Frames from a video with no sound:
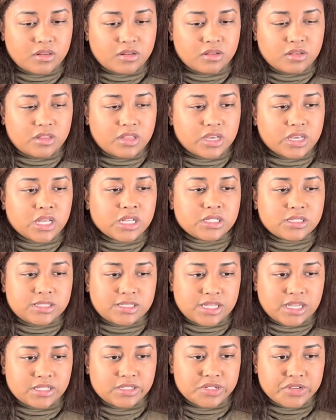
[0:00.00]
The
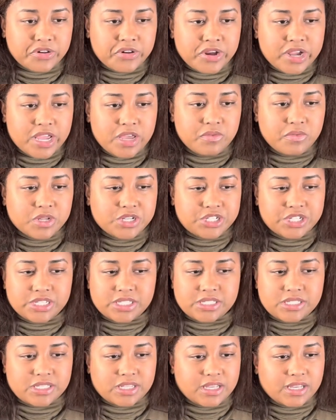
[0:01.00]
Consent Decree, which
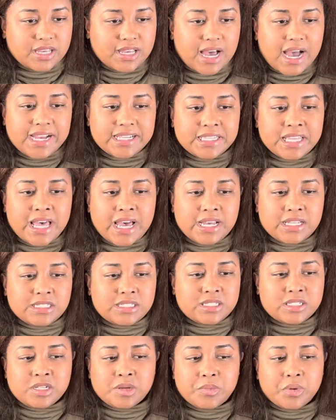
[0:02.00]
is
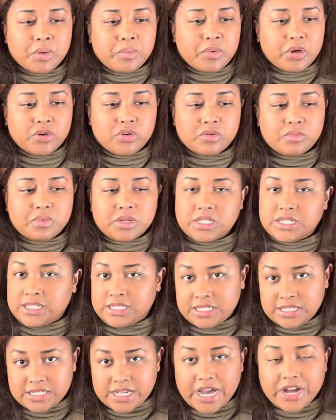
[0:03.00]
guidelines to promote
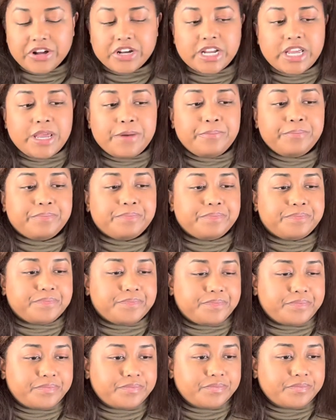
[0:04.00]
police integrity.
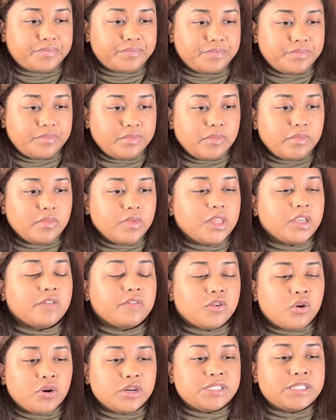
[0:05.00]
Of
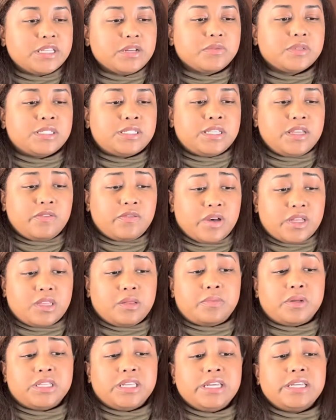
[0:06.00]
course, there was defund the
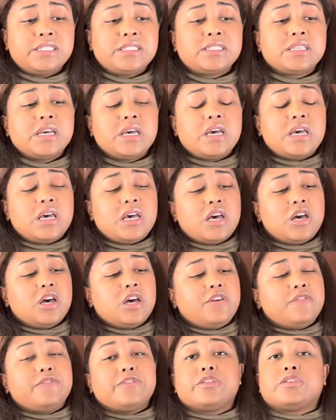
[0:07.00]
police.
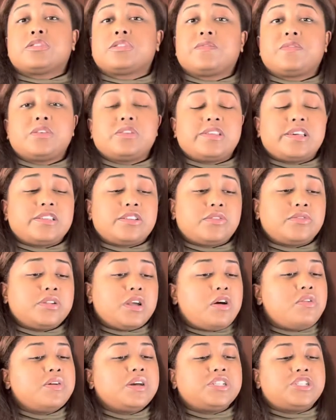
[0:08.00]
For those of you that don't
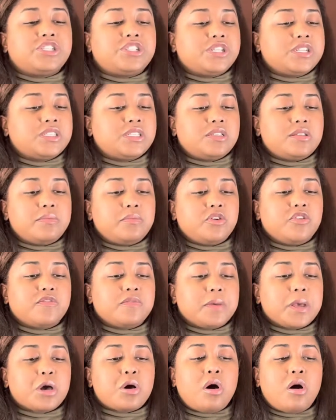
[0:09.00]
know, it's just the
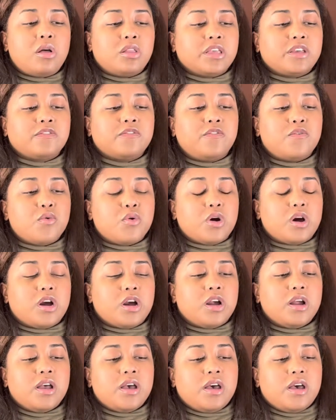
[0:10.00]
movement calling for